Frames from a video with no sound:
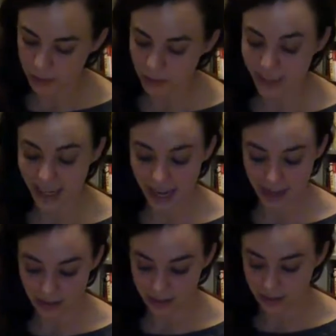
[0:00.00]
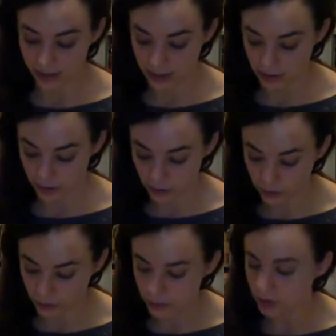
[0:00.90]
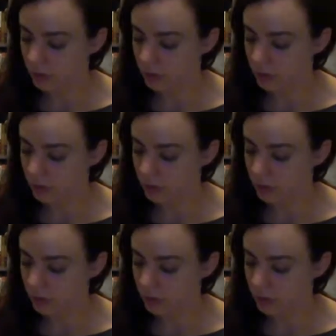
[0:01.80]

but to act as they do,